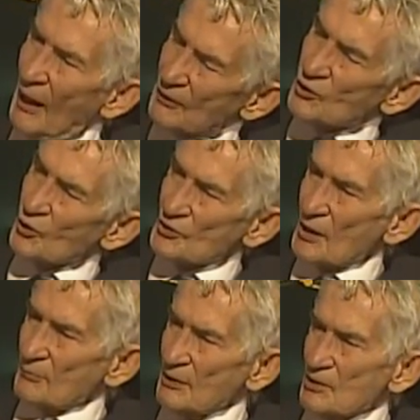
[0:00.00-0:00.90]
I chose
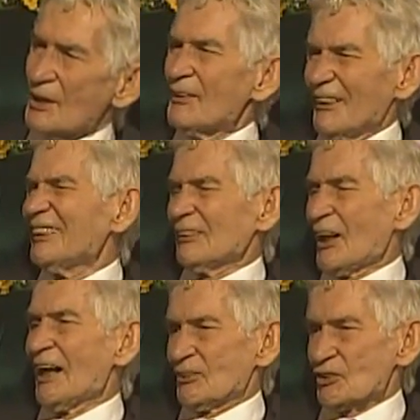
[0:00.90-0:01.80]
amnesia
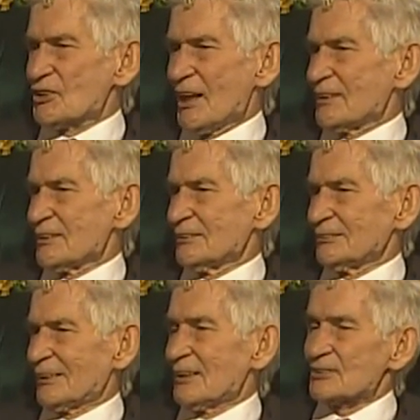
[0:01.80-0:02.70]
unconsciously. I
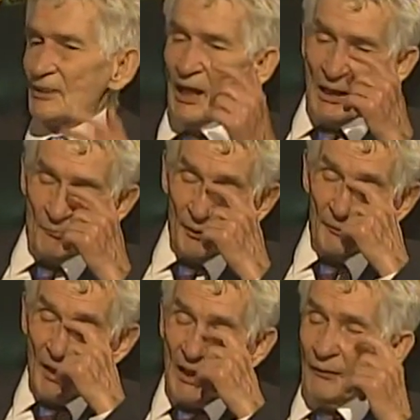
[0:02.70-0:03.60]
didn't consciously.
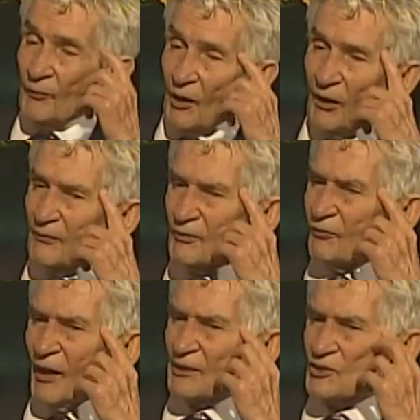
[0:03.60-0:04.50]
But we all have to
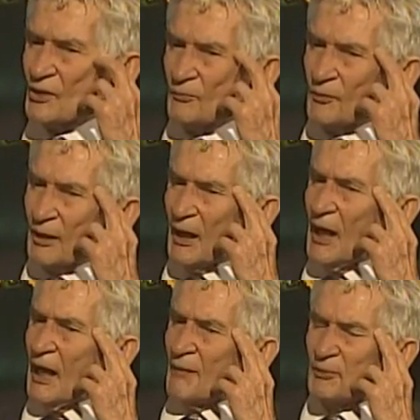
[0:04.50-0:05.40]
find some way.
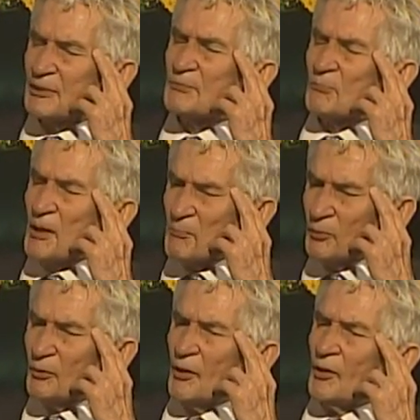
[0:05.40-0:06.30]
But the
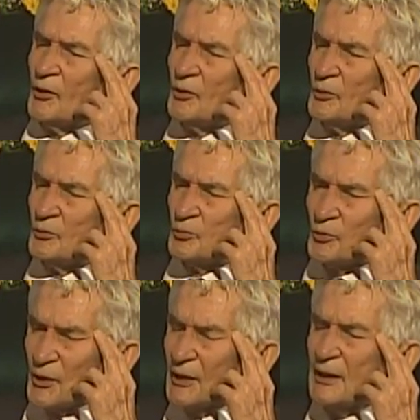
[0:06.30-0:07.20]
people who
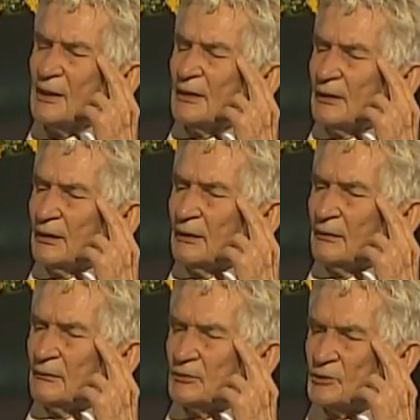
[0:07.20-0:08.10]
really
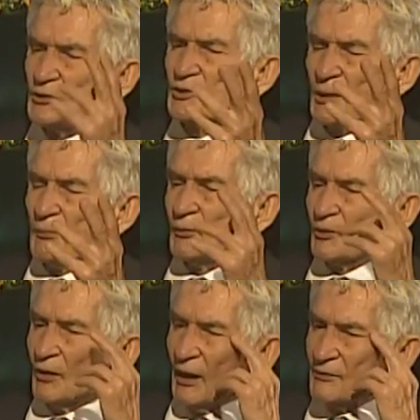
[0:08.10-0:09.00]
do something with
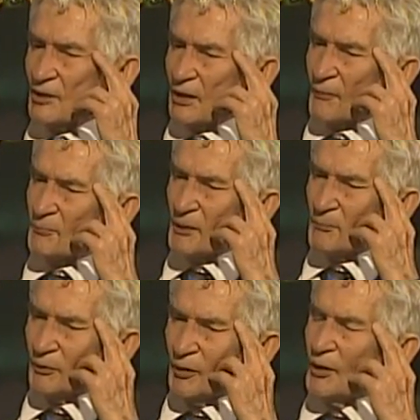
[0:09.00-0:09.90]
their lives, I think, are
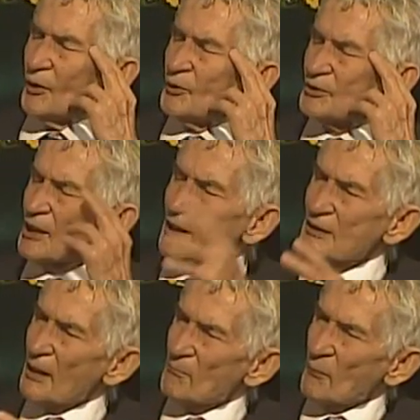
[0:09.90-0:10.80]
people who take
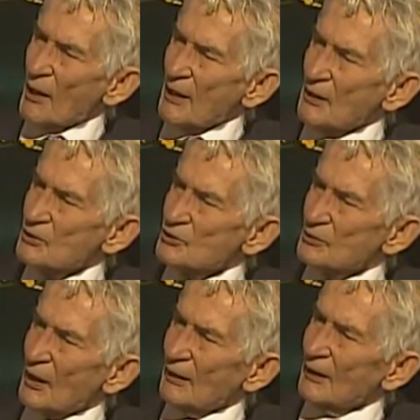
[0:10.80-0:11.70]
that pain and
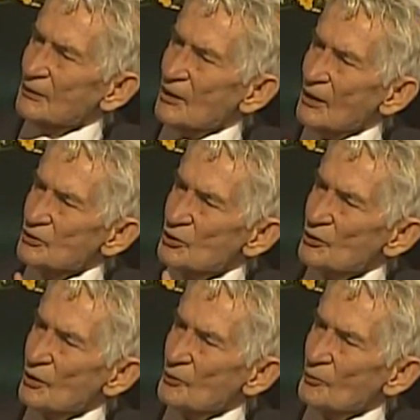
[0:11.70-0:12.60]
let God
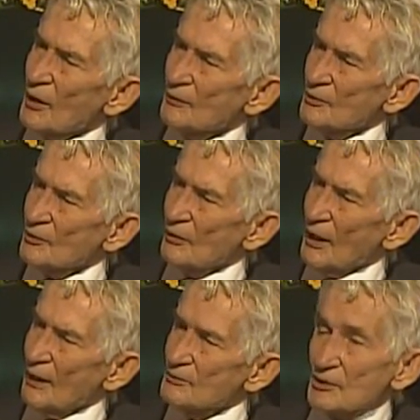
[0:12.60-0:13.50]
turn it around in their
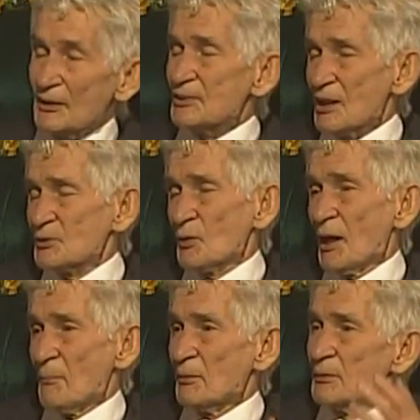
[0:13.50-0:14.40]
lives. At least that's what
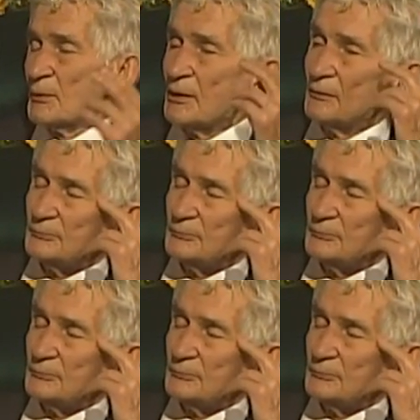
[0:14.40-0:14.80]
happened to me.